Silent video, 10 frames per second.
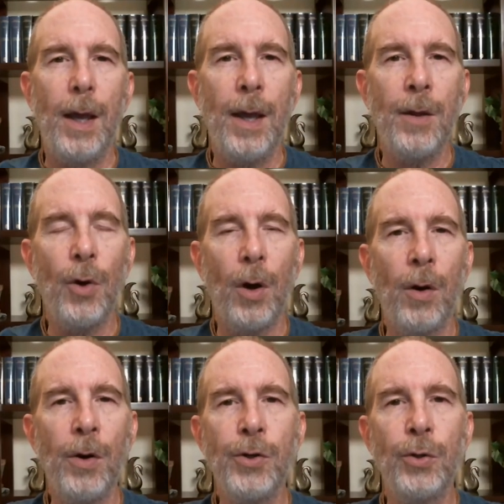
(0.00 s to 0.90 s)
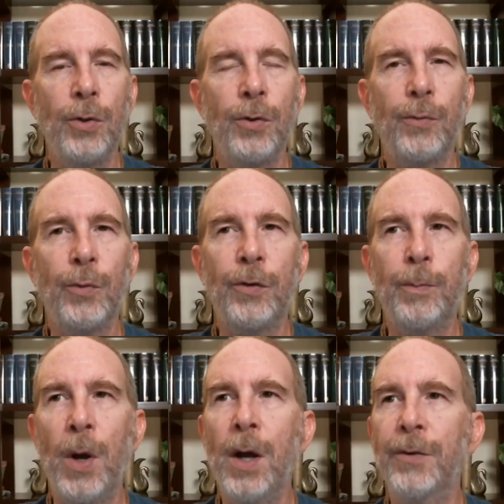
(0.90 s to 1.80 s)
And Arjuna's
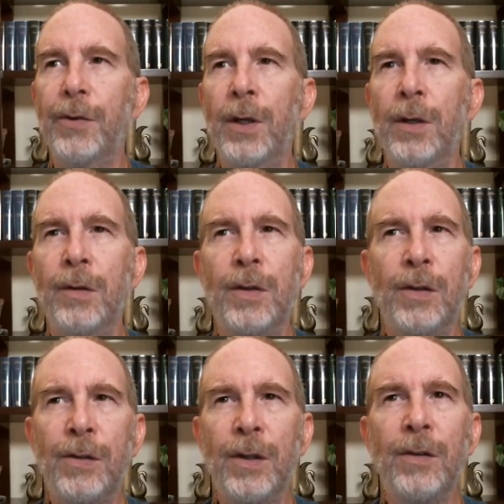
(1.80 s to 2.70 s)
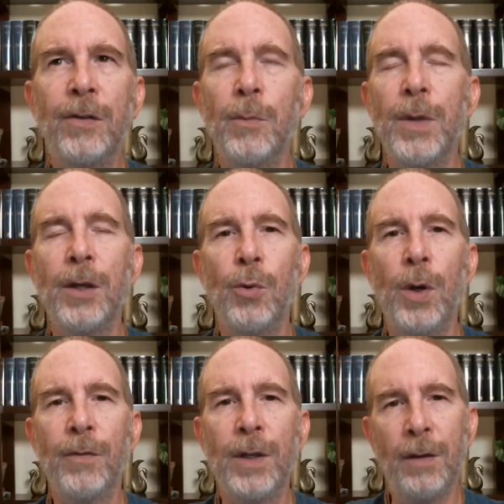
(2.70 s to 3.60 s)
response is, the system that you
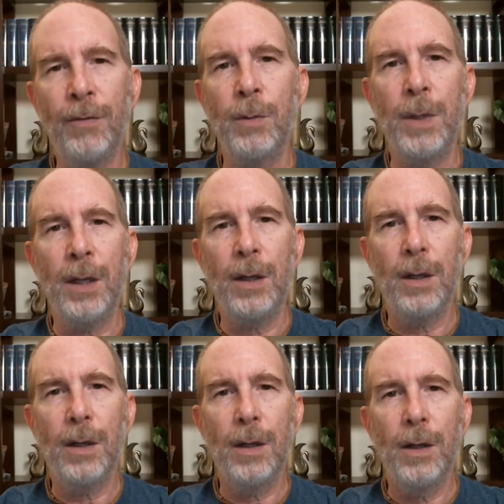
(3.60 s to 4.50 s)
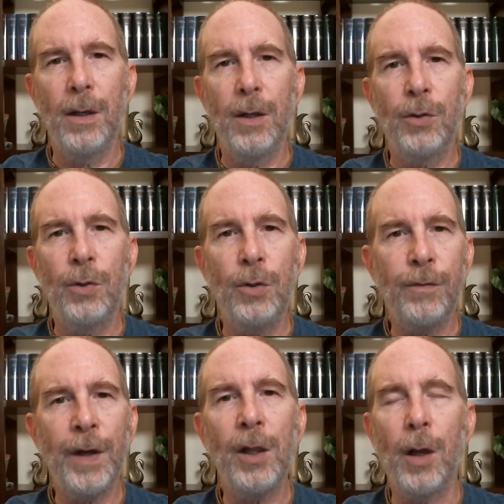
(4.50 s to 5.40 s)
have given me to
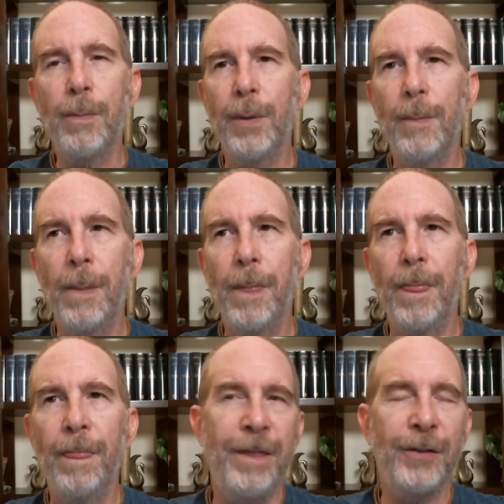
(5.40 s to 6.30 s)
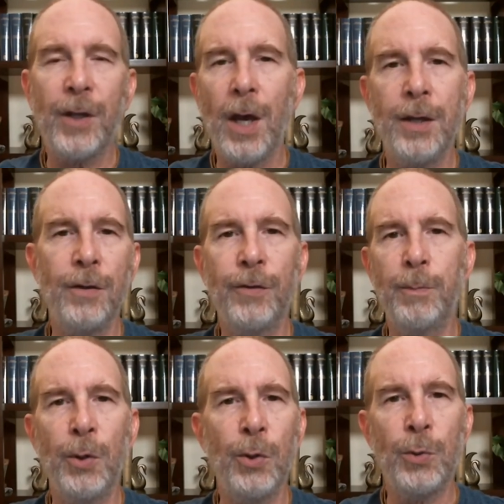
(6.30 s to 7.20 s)
develop this kind of
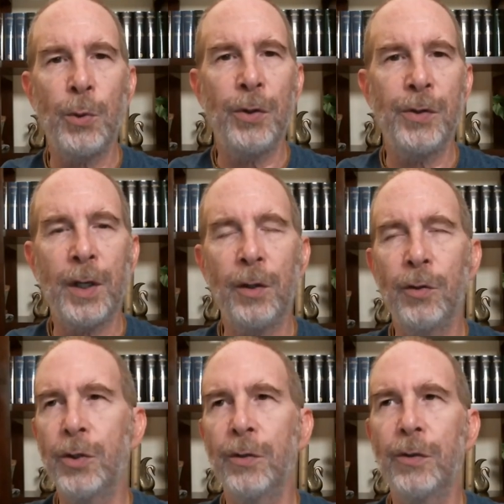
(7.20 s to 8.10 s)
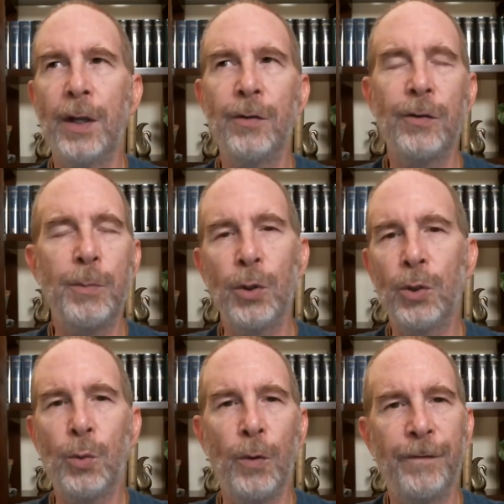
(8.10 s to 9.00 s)
spiritual intelligence and
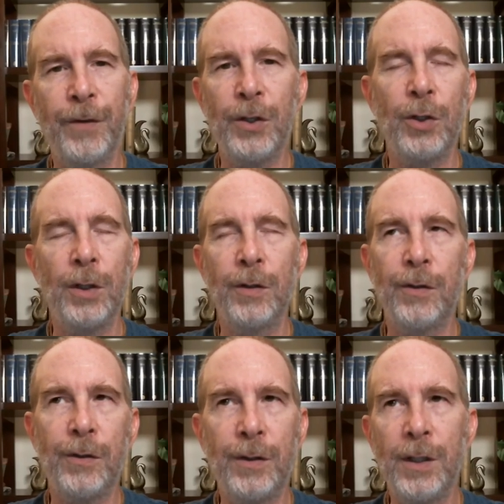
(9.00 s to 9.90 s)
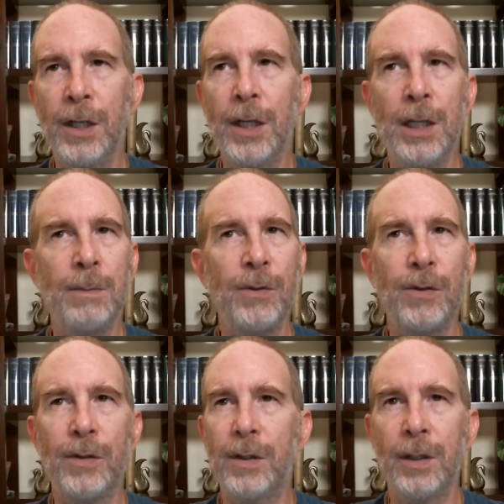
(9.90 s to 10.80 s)
spiritual vision
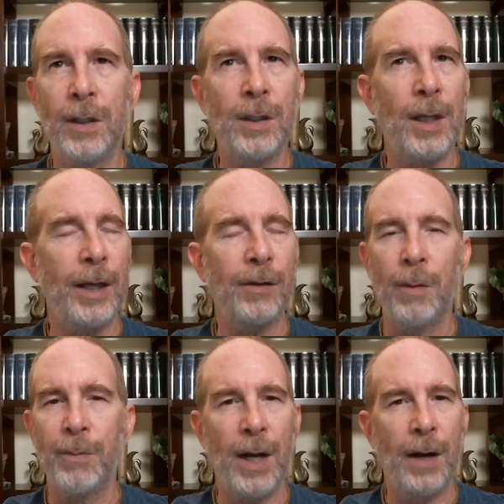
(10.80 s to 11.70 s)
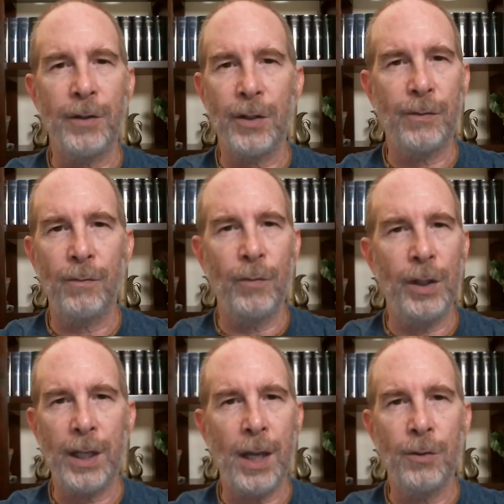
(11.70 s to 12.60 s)
seems like something I just really
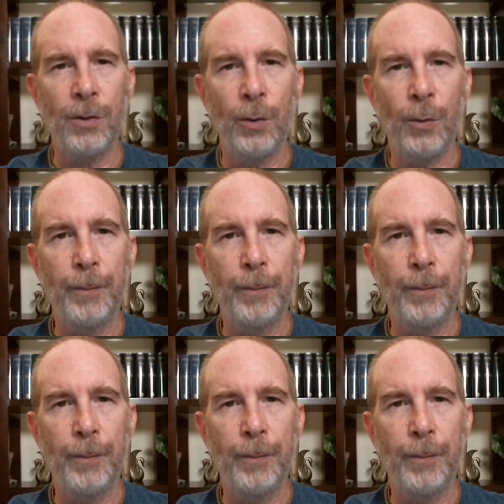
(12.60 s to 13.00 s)
can't do.